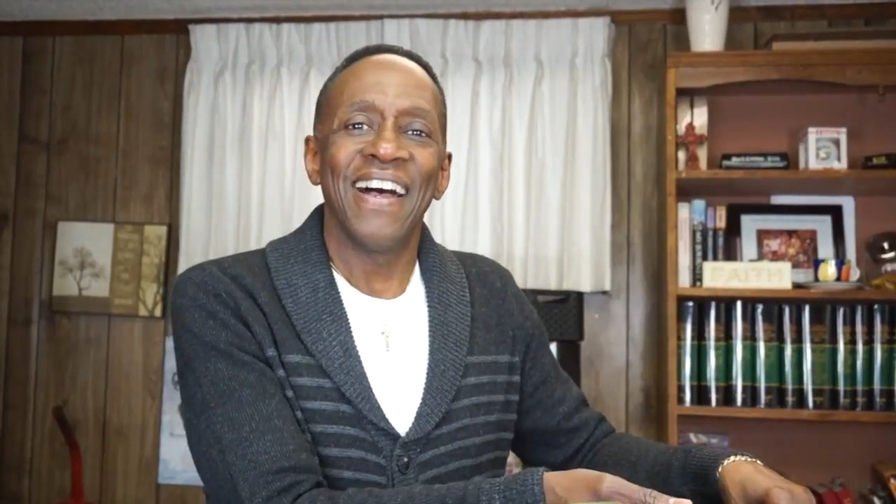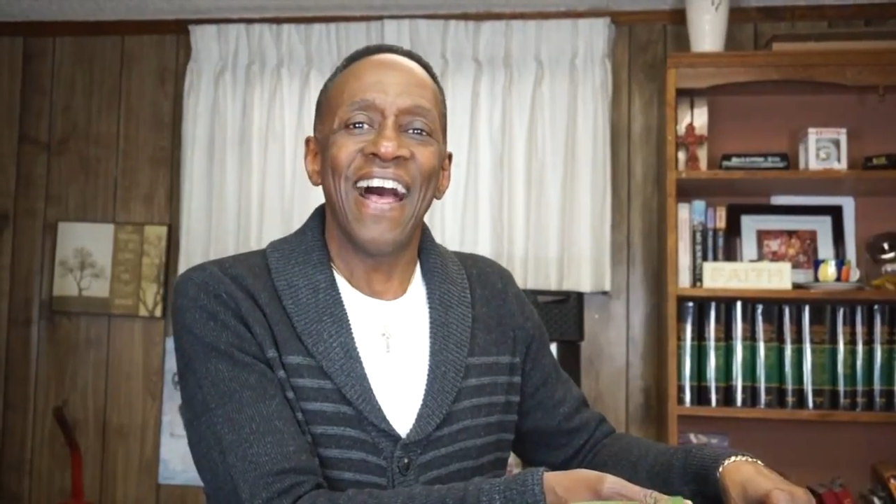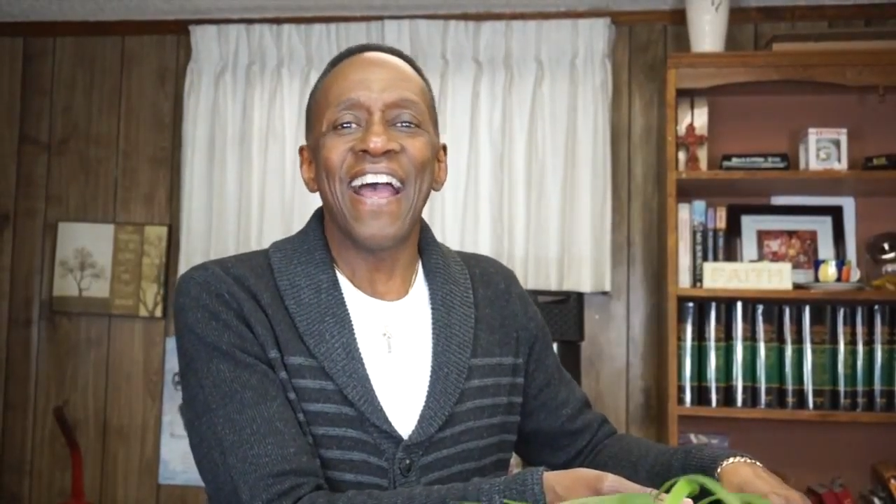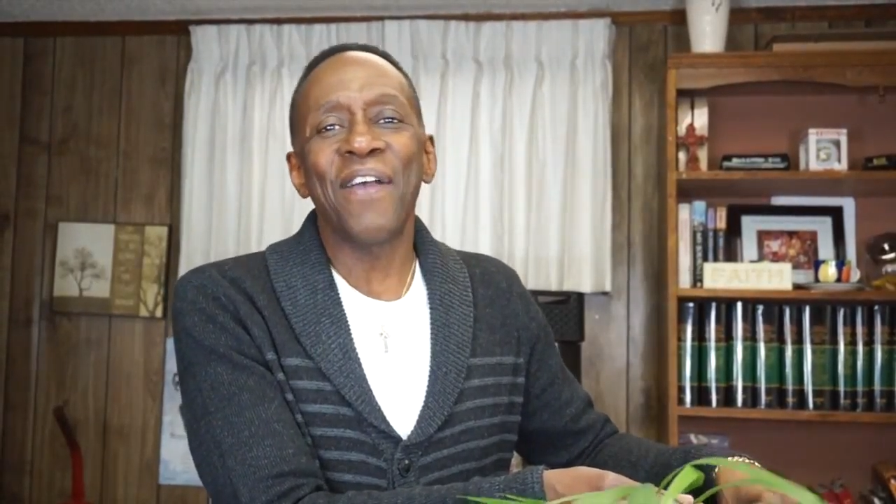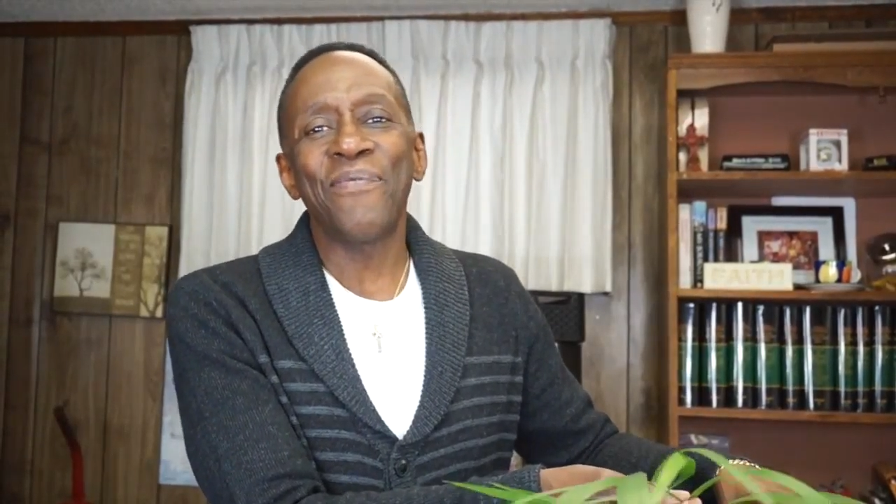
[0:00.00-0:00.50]

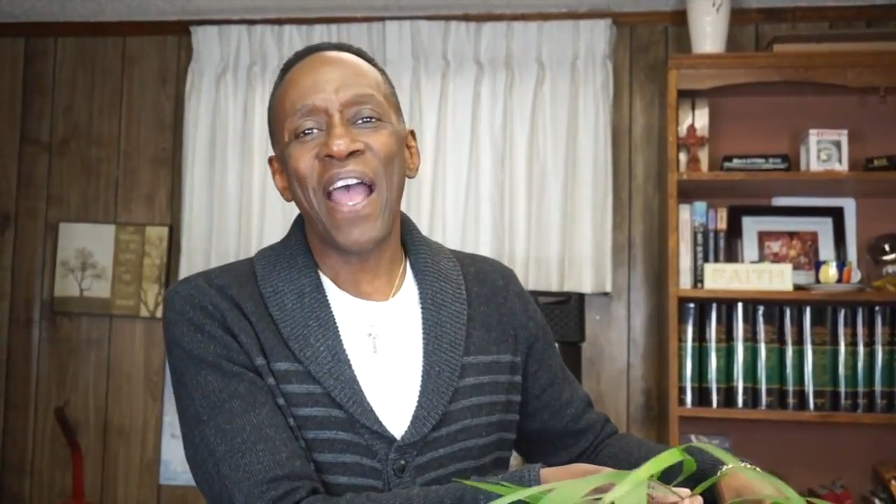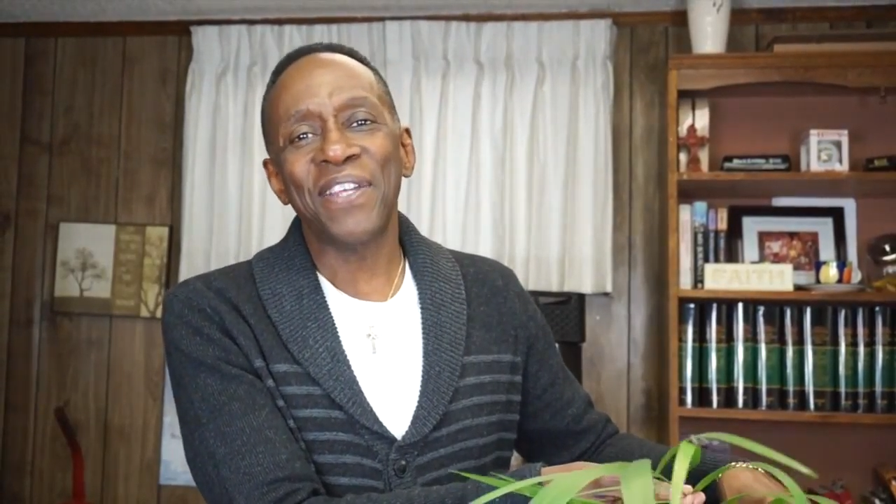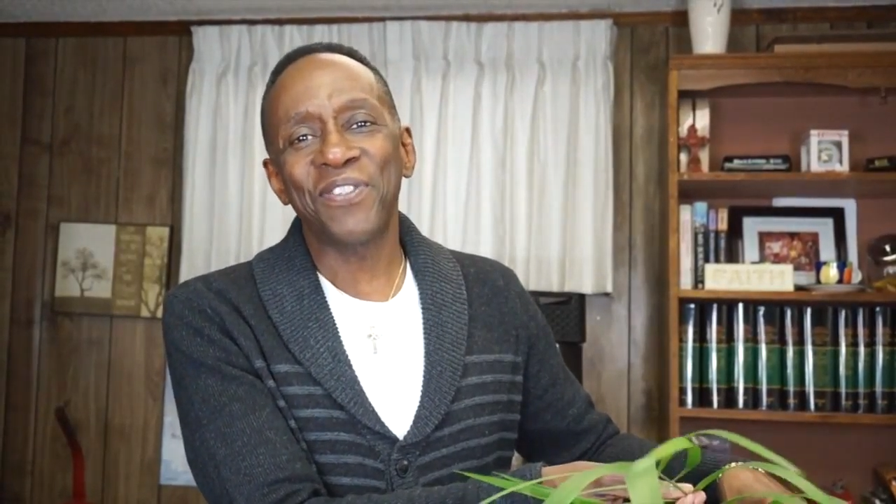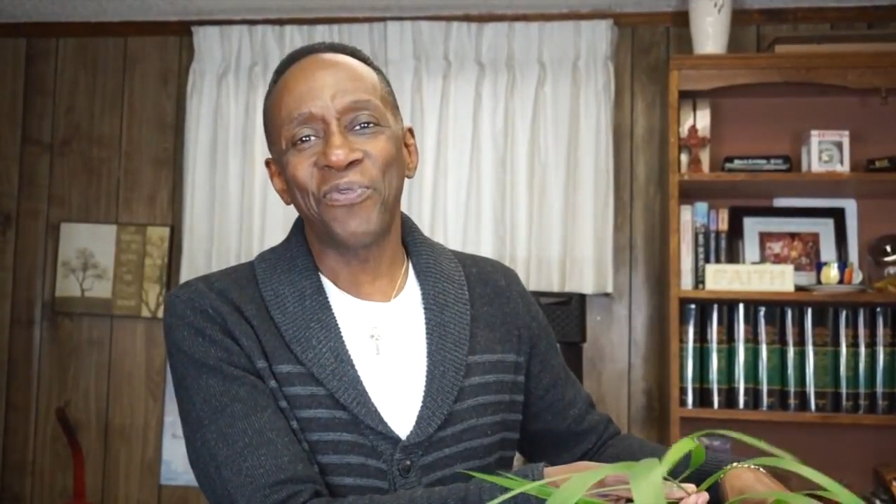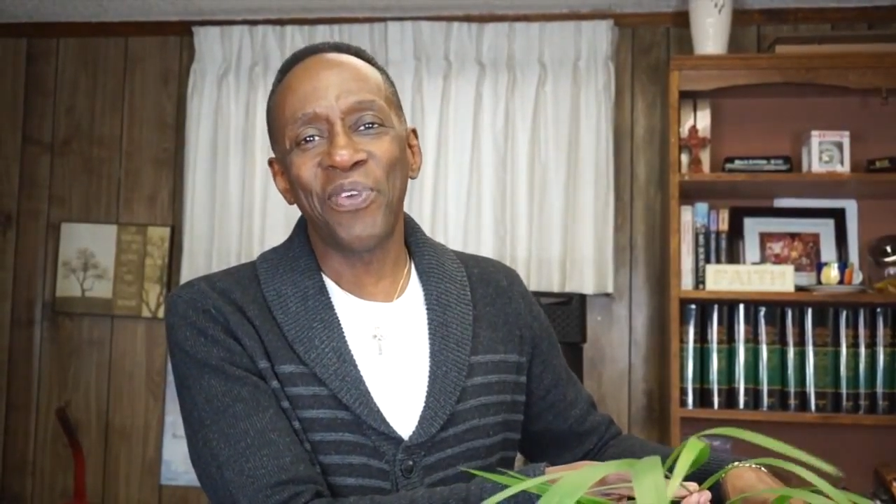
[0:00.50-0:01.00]
Hi, I'm
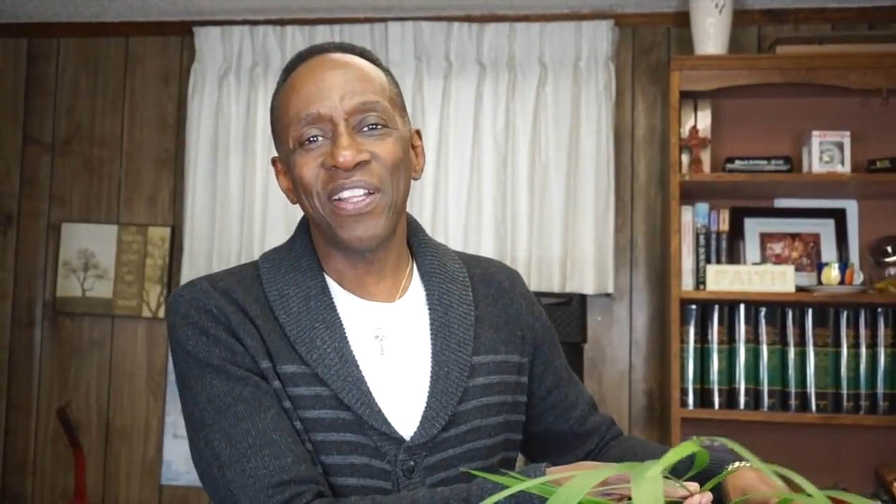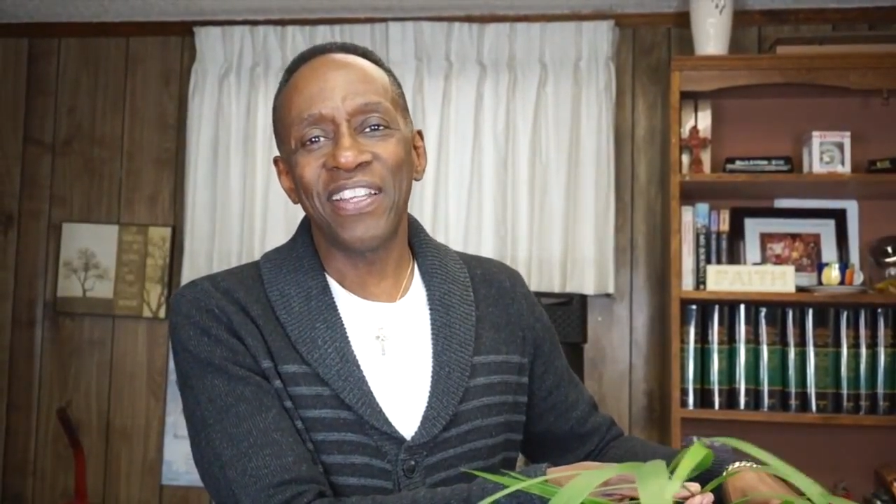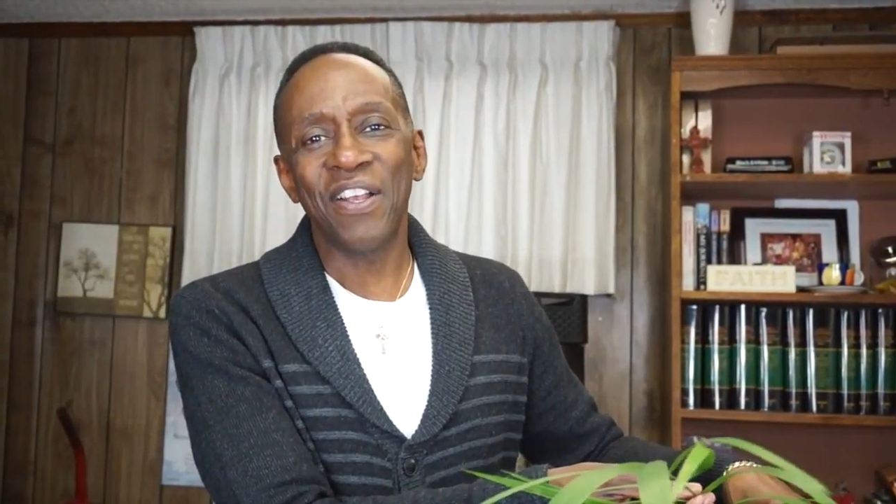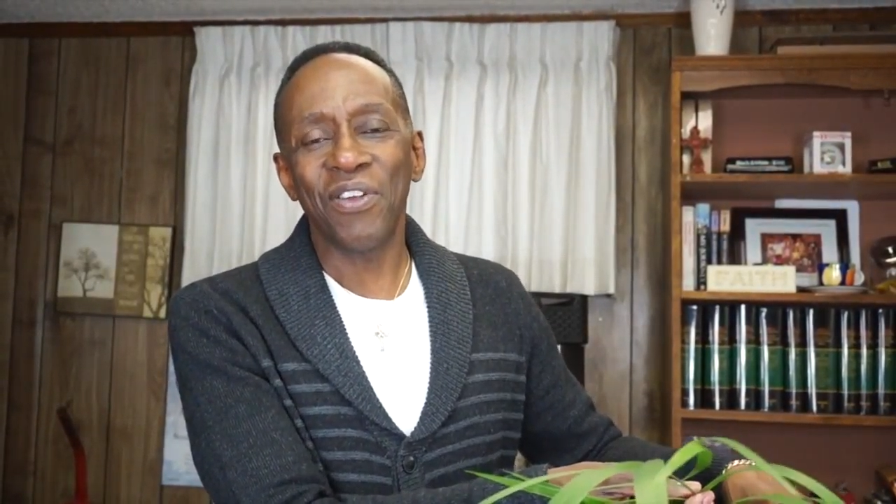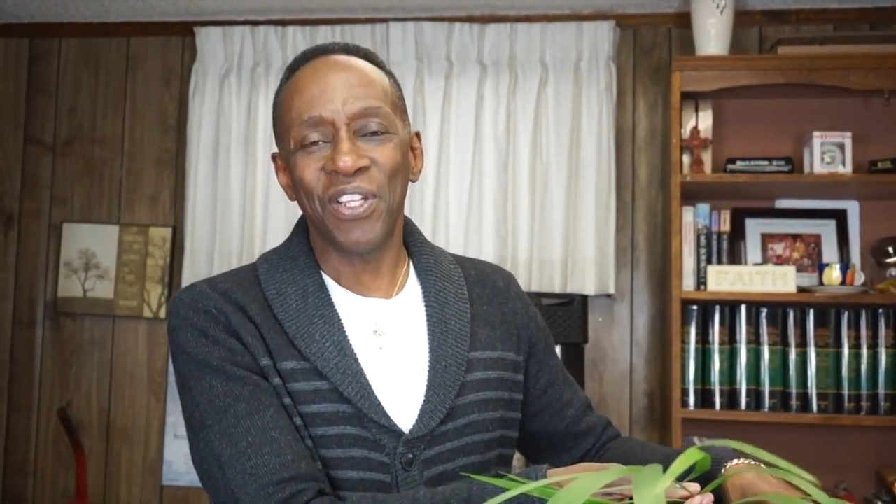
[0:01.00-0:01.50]
Pastor Bill here